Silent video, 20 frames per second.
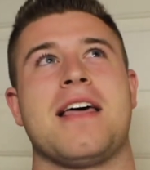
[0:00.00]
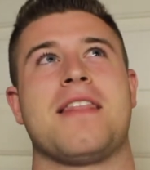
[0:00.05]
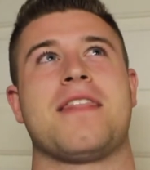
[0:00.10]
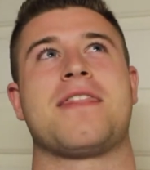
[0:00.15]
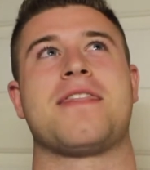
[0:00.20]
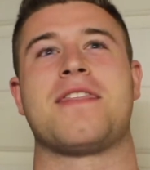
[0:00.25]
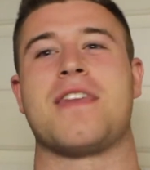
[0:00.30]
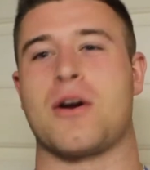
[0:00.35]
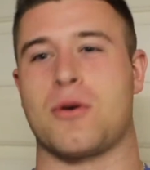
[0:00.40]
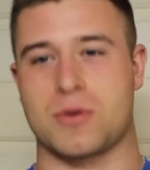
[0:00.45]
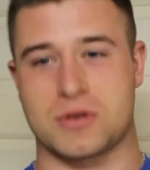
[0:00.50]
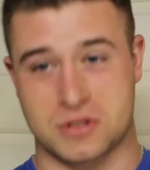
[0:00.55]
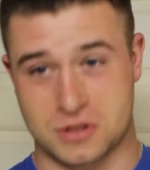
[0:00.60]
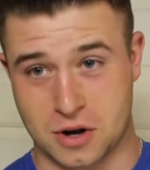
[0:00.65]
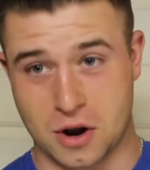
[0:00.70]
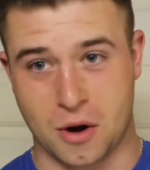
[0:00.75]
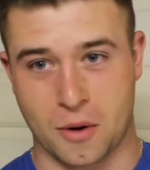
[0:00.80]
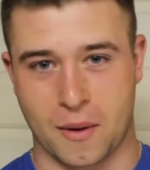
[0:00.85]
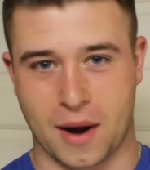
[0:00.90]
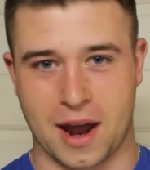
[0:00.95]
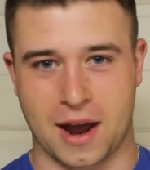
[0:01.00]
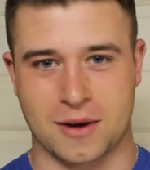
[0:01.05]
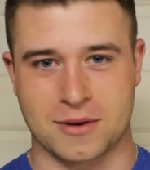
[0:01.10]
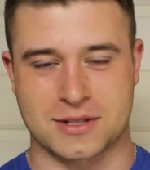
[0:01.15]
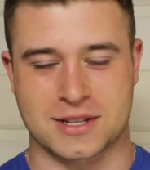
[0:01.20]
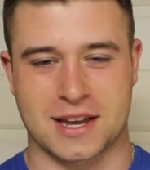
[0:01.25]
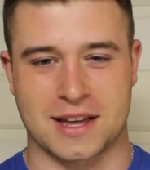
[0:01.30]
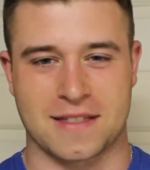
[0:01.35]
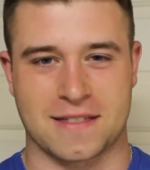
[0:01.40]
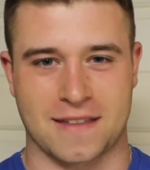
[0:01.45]
there was no way I
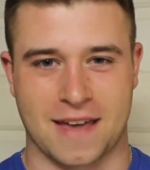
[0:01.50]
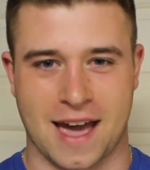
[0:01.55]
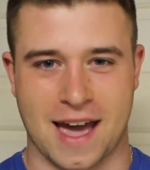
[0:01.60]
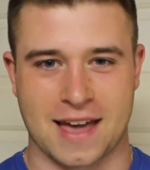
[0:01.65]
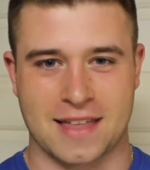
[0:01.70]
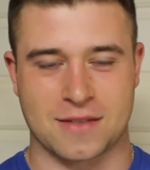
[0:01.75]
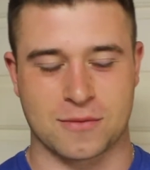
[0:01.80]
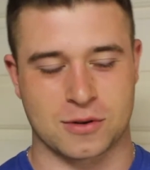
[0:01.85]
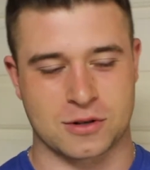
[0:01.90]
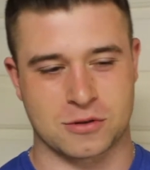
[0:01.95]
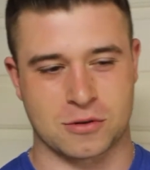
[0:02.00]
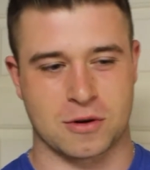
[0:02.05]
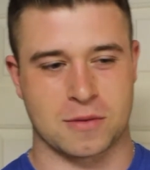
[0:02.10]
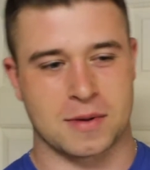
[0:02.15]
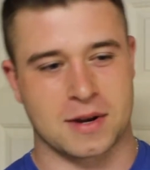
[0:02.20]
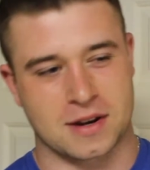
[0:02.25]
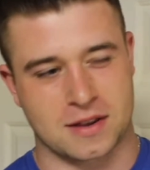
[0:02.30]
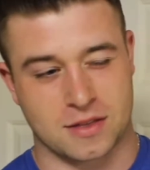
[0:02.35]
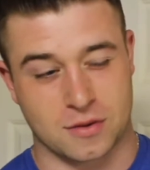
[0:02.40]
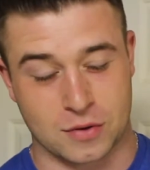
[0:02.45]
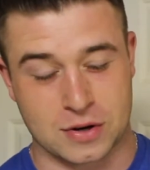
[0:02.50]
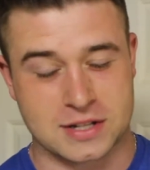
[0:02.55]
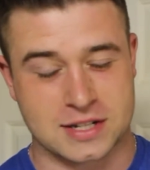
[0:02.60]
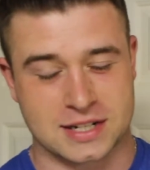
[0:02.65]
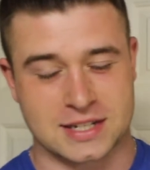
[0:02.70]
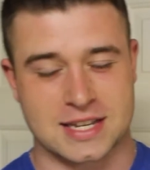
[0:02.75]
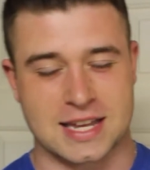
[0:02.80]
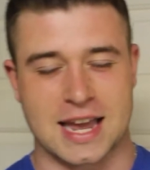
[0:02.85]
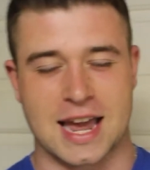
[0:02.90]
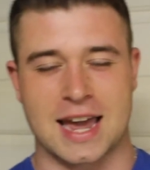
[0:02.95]
was getting that, which would have been
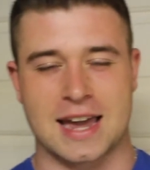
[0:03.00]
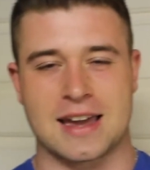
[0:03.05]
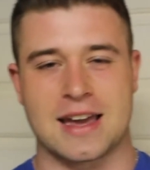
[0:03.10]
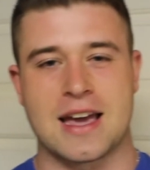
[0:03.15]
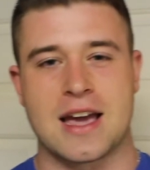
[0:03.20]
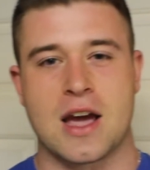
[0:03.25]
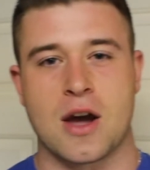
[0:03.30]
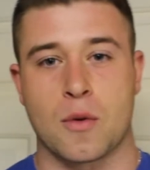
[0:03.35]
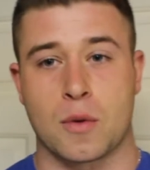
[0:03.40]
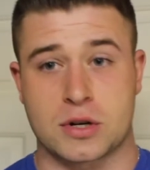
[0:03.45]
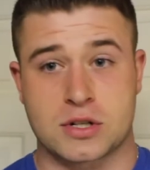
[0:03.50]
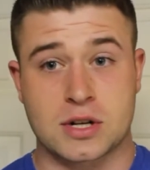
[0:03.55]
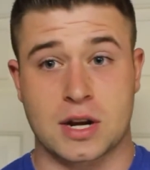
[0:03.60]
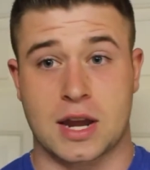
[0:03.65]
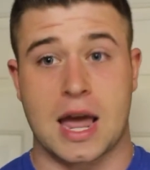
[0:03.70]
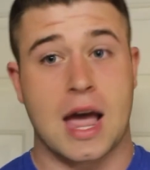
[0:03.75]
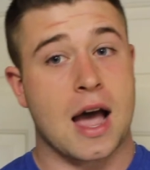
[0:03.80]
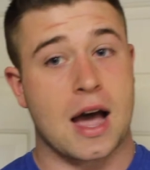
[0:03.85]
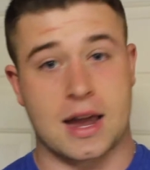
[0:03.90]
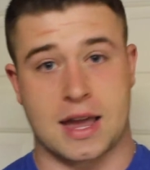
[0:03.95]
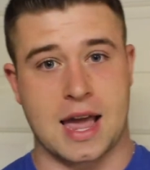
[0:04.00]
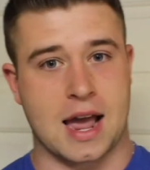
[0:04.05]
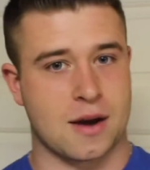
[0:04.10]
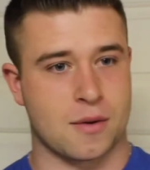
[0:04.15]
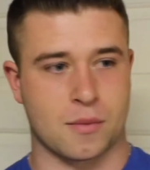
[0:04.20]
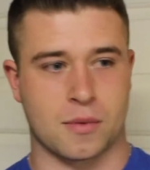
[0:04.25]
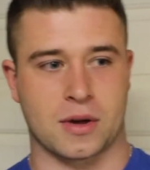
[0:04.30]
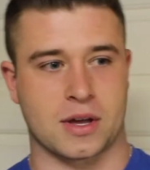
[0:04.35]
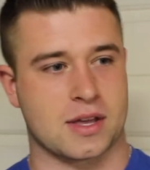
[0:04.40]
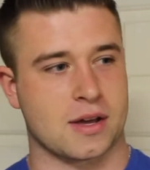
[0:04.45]
368, which would get,
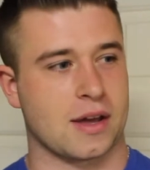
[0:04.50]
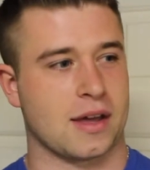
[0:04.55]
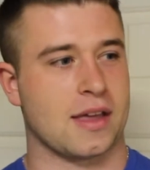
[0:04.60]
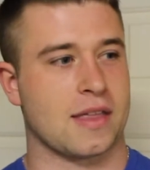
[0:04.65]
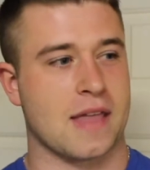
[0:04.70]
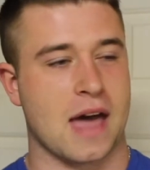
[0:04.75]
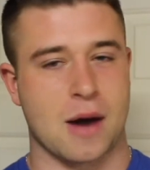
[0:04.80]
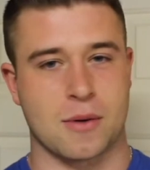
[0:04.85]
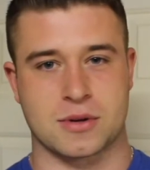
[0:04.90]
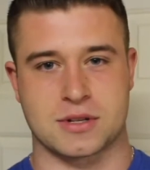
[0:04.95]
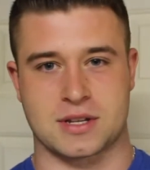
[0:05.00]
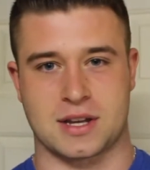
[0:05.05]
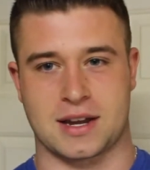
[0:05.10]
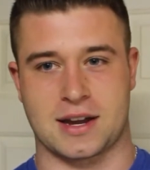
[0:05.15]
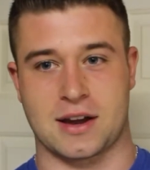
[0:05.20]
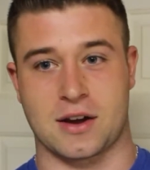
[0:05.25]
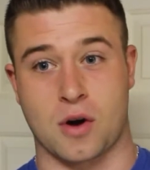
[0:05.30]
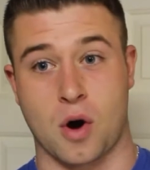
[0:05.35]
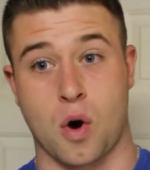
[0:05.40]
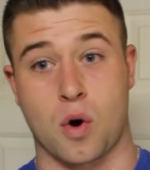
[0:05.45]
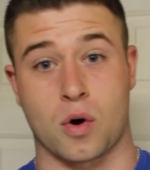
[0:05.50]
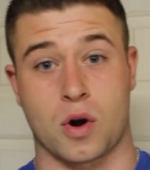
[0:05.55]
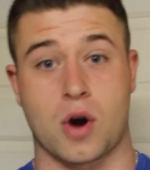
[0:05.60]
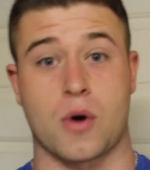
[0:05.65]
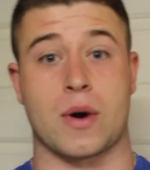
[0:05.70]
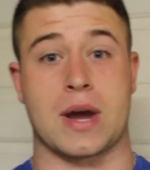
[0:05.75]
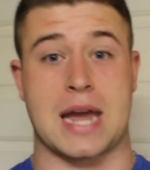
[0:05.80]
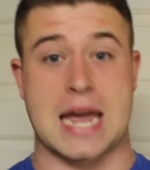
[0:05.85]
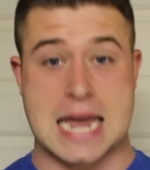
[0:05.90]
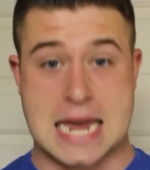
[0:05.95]
again, that was a goal
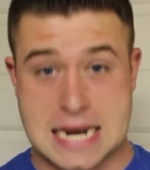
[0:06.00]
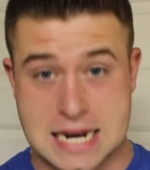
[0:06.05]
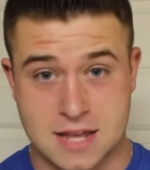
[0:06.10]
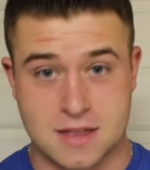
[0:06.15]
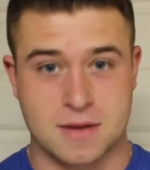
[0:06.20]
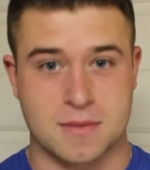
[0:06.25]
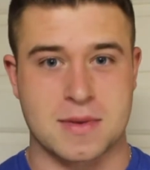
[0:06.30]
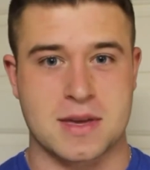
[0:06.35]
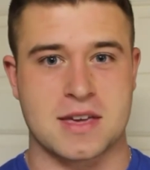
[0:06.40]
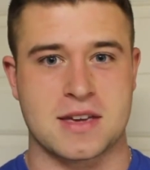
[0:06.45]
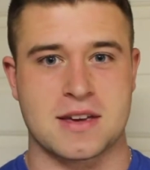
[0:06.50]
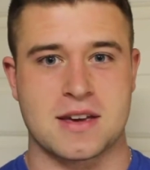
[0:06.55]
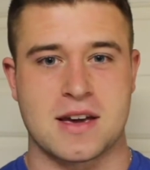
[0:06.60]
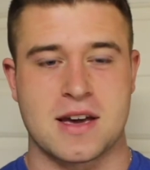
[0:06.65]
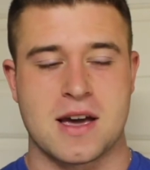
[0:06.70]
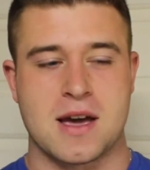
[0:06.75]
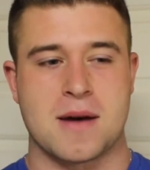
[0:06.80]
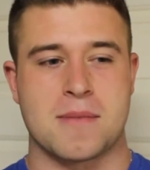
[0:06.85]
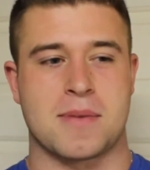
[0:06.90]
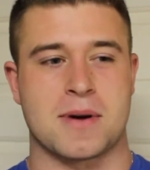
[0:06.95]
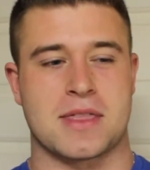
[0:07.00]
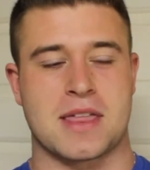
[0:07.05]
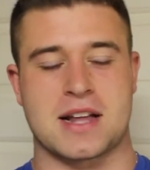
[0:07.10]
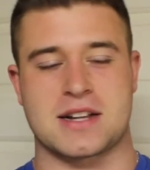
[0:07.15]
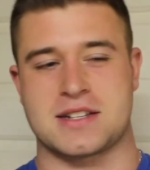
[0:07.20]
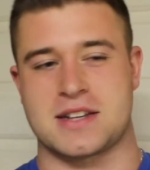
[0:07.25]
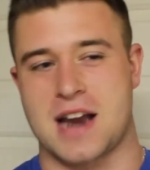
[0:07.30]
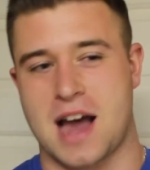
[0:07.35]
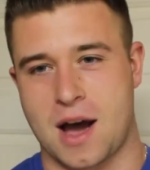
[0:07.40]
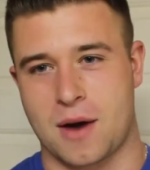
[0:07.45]
going into the meet, but
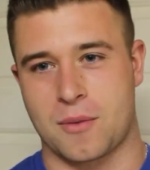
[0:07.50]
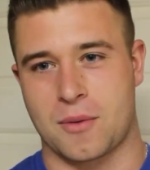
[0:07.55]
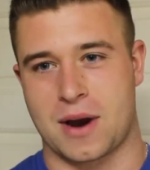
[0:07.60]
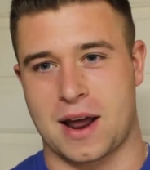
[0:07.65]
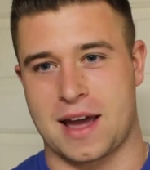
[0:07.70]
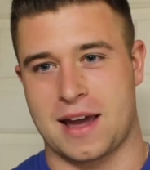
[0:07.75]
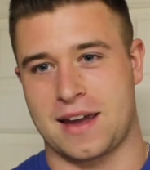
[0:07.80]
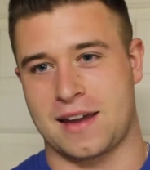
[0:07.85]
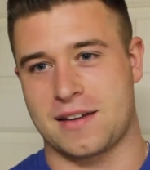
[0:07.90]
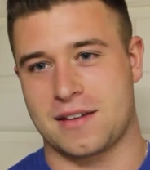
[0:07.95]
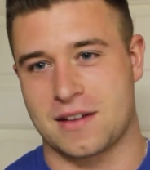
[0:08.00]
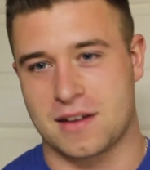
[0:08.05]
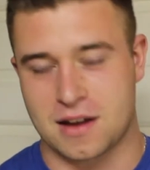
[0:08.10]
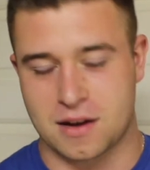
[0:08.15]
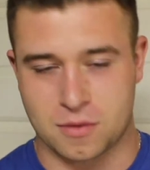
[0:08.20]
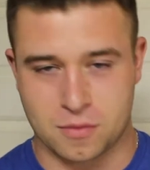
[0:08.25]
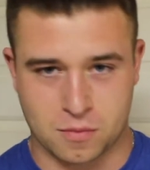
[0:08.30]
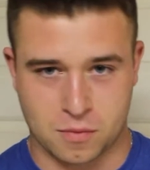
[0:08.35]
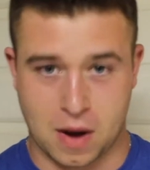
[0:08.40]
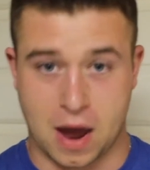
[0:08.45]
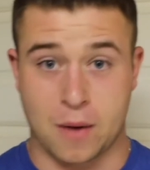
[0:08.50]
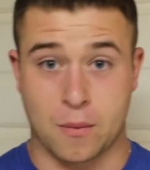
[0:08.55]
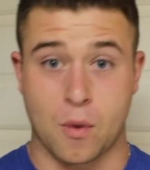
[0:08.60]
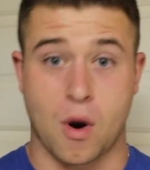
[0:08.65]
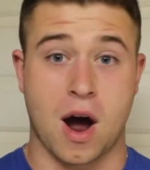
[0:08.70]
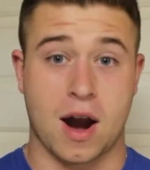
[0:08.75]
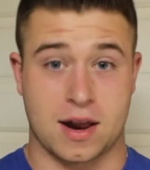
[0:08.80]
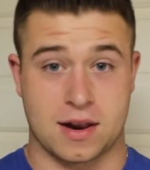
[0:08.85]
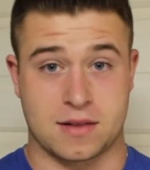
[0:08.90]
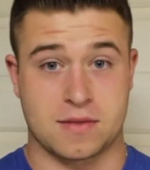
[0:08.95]
that's not what I had
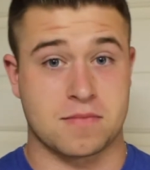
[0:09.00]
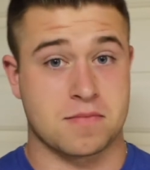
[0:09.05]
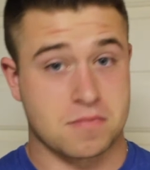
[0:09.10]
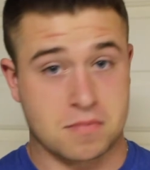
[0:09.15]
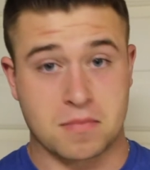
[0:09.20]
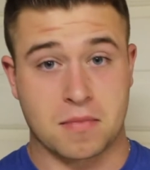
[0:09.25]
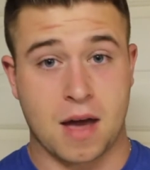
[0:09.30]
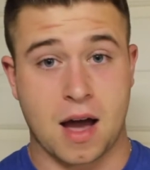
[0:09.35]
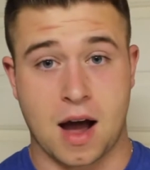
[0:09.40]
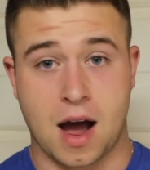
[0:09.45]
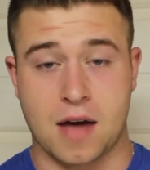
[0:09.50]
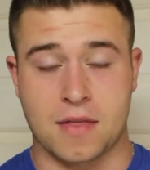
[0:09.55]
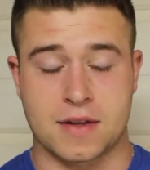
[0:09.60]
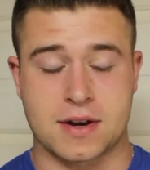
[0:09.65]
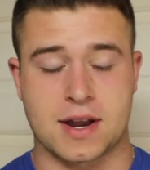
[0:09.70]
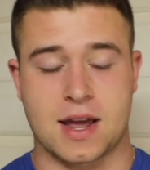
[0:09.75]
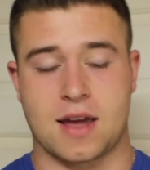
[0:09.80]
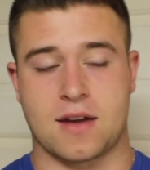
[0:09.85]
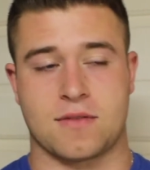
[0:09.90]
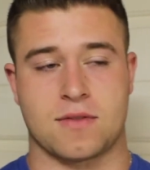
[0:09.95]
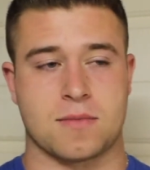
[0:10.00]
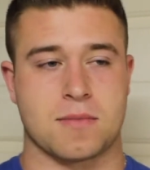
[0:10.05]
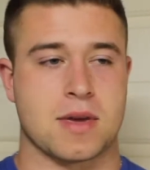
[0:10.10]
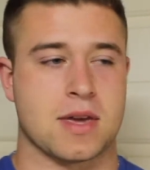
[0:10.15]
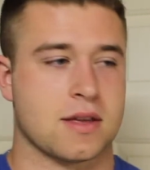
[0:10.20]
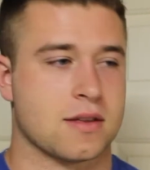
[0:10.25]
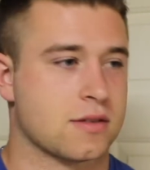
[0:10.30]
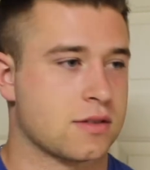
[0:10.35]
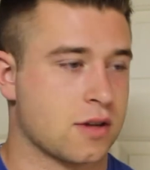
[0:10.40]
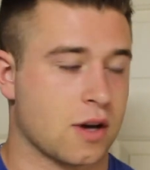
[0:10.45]
wanted on the day of the
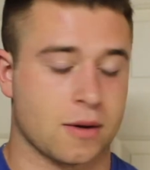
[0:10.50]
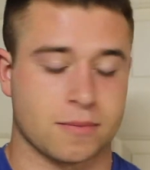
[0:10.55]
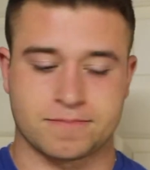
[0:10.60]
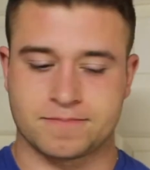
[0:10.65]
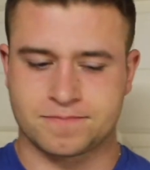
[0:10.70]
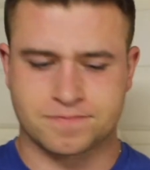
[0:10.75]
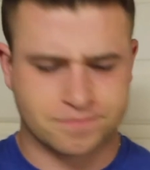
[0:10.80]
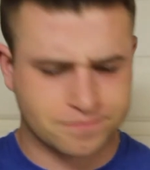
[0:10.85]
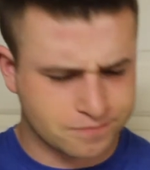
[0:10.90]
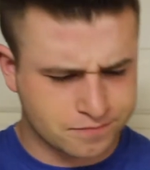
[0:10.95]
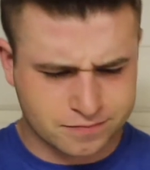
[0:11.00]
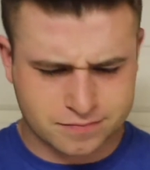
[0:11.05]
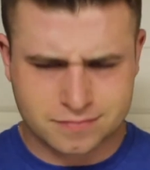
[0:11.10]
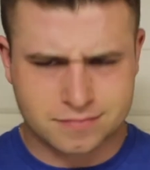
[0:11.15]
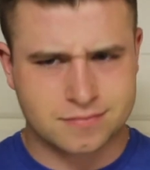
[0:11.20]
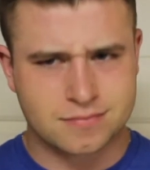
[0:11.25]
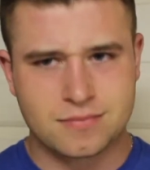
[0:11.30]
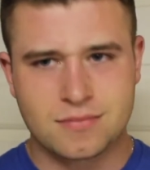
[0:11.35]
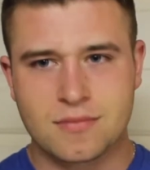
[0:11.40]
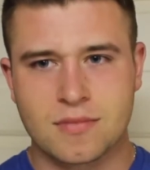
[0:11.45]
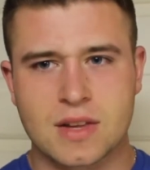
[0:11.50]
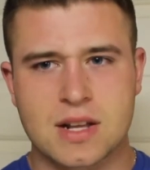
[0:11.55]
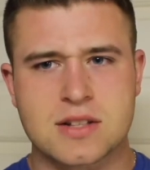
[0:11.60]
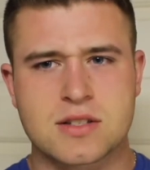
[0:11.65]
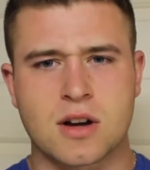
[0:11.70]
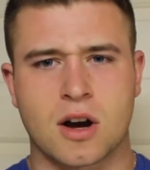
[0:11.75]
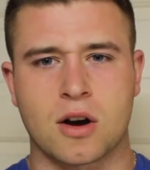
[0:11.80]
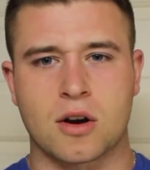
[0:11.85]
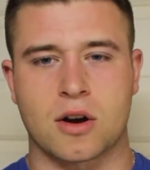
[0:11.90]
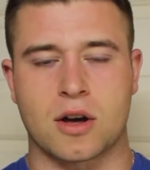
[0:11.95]
meet. So
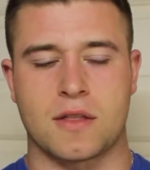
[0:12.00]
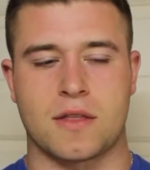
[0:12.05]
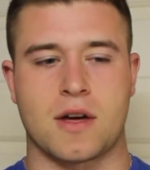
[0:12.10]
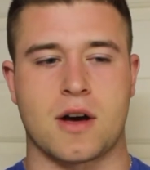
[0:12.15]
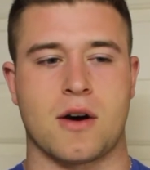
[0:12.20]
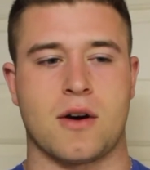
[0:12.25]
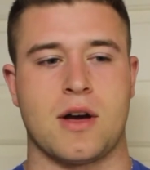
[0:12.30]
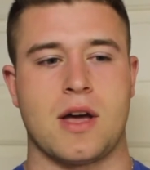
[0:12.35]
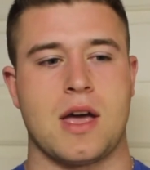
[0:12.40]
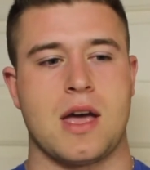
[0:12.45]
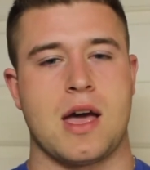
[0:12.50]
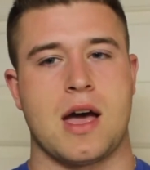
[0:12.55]
it's all good though.